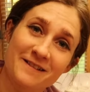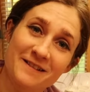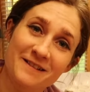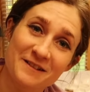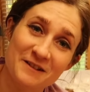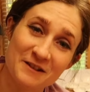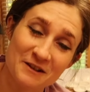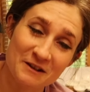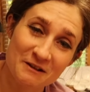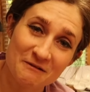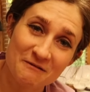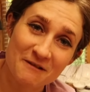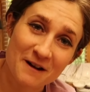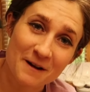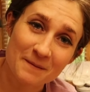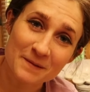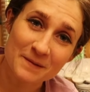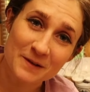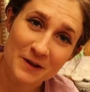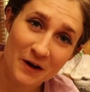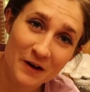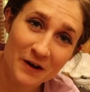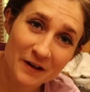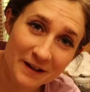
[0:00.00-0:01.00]
going to know what
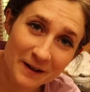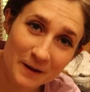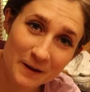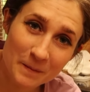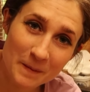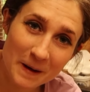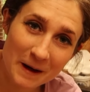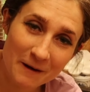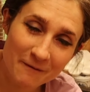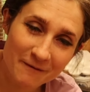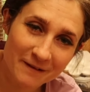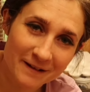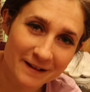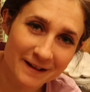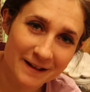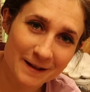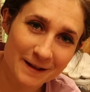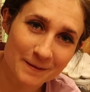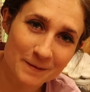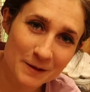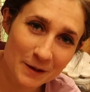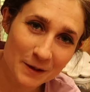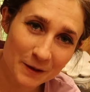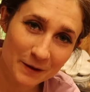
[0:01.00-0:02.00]
I'm talking about when I
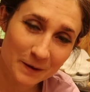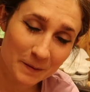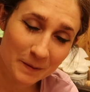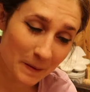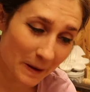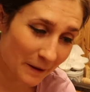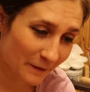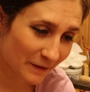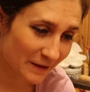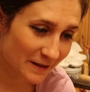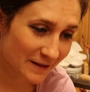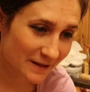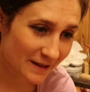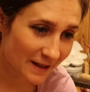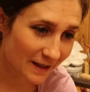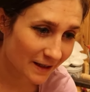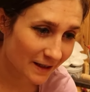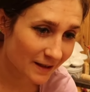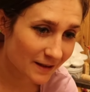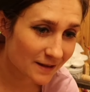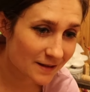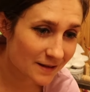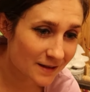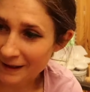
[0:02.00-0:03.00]
keep talking about these
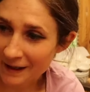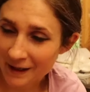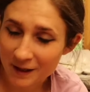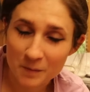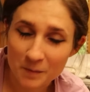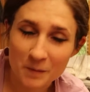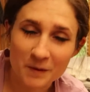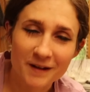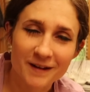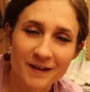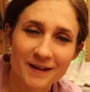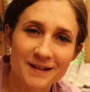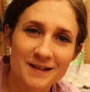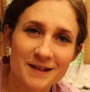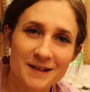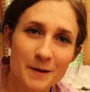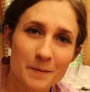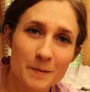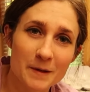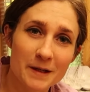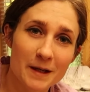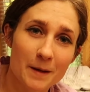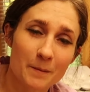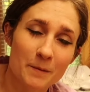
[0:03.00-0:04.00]
kits. Anybody that's
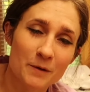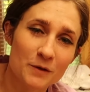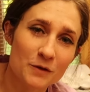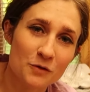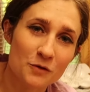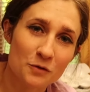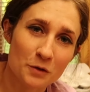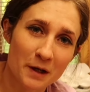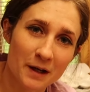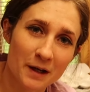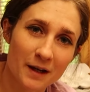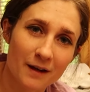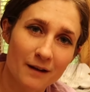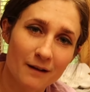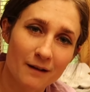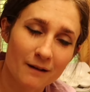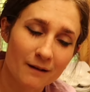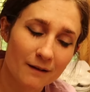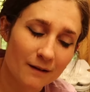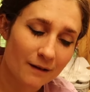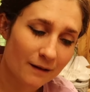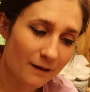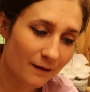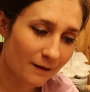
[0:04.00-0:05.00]
seen me demonstrate
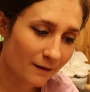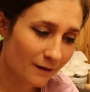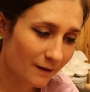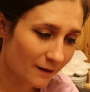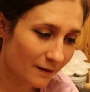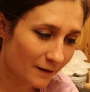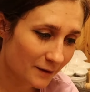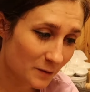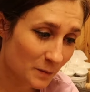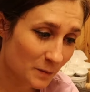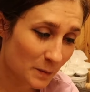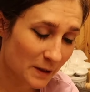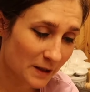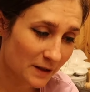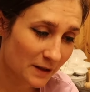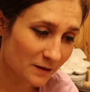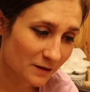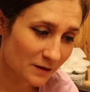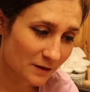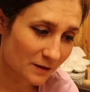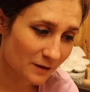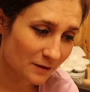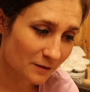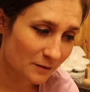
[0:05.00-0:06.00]
or has been
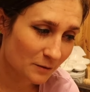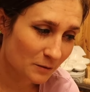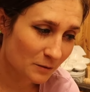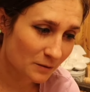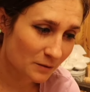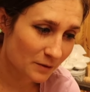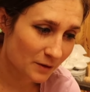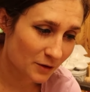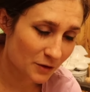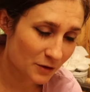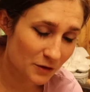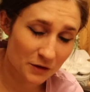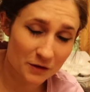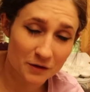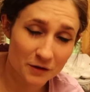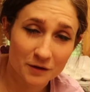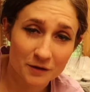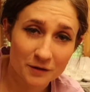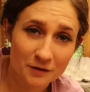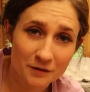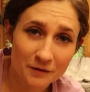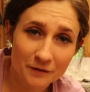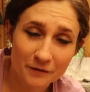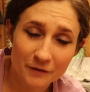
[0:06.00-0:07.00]
to a
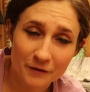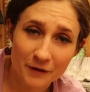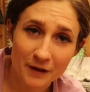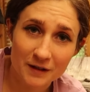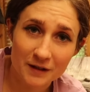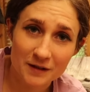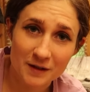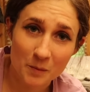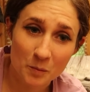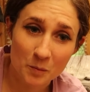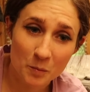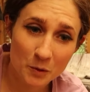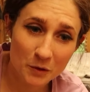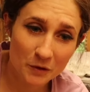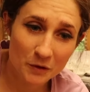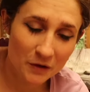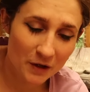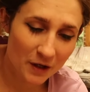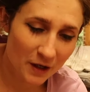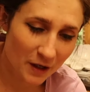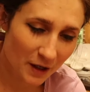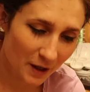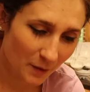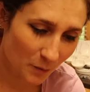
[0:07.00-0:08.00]
show, for example,
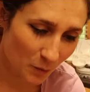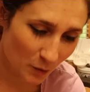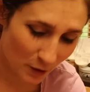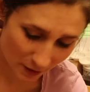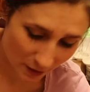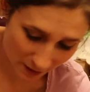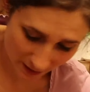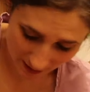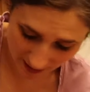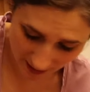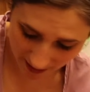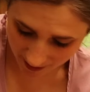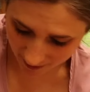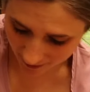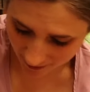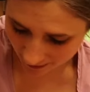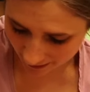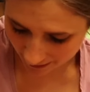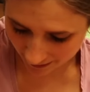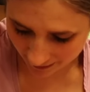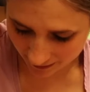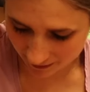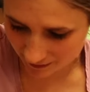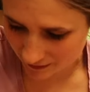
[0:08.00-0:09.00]
that I'm working at,
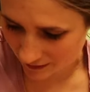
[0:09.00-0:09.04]
I